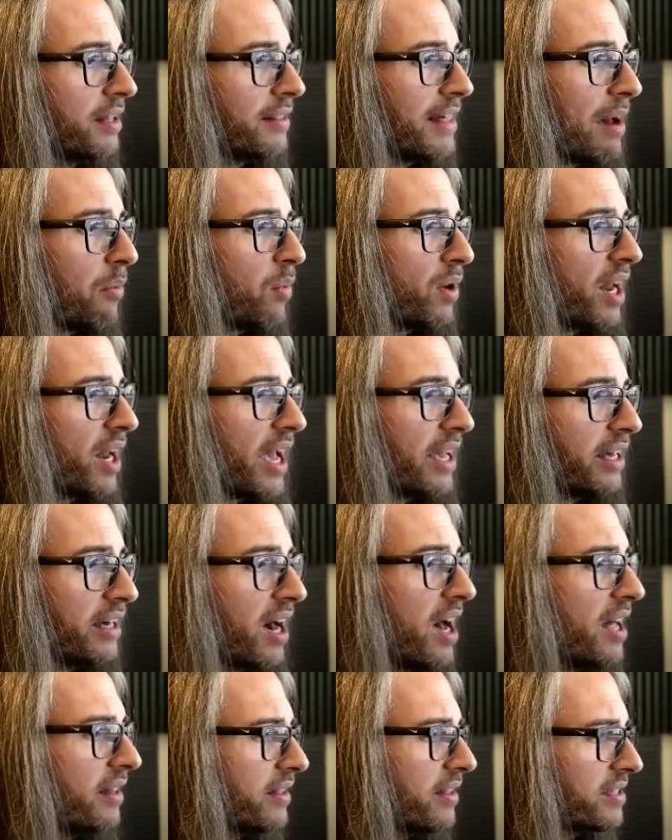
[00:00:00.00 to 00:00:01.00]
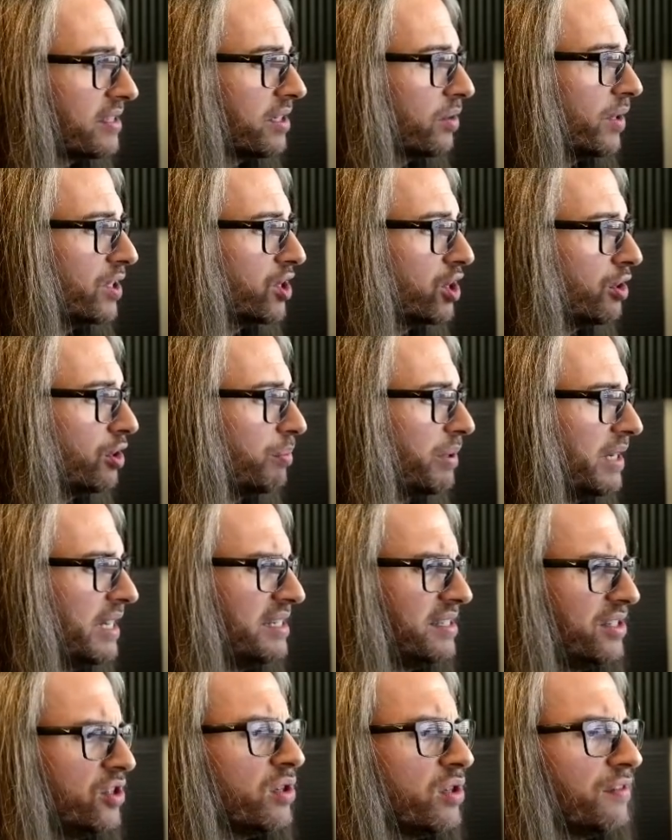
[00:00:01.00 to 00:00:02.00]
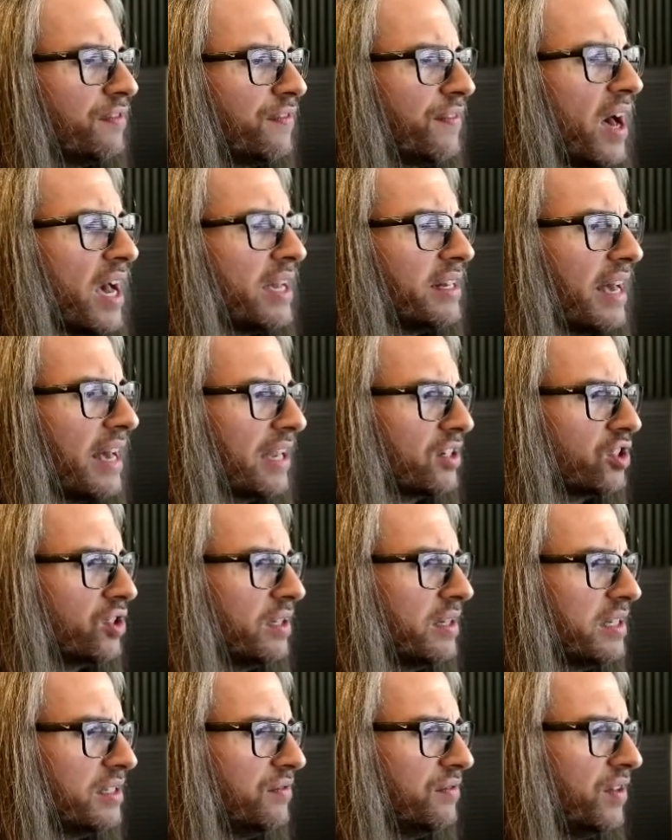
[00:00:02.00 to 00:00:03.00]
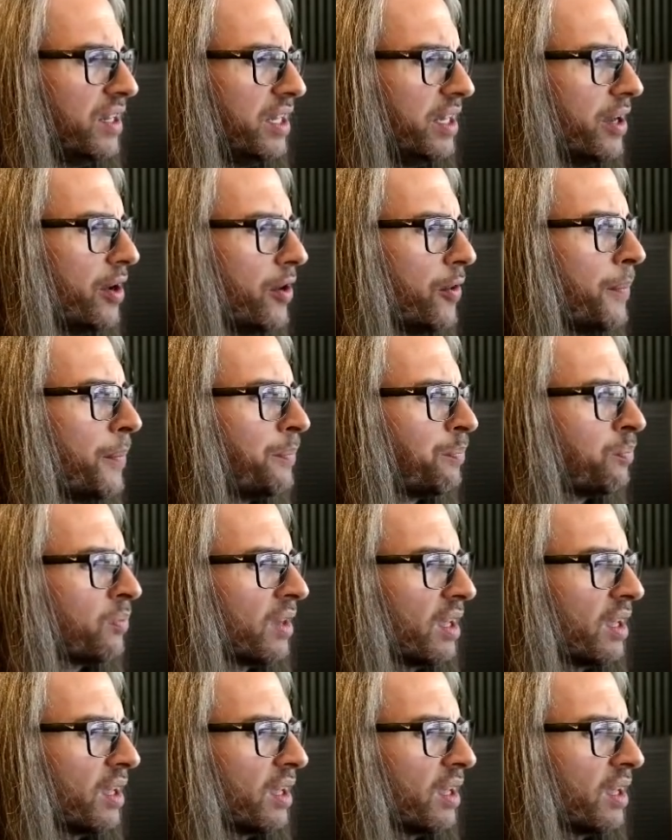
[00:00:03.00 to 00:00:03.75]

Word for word: that when I cut this original piece, you can find actually this video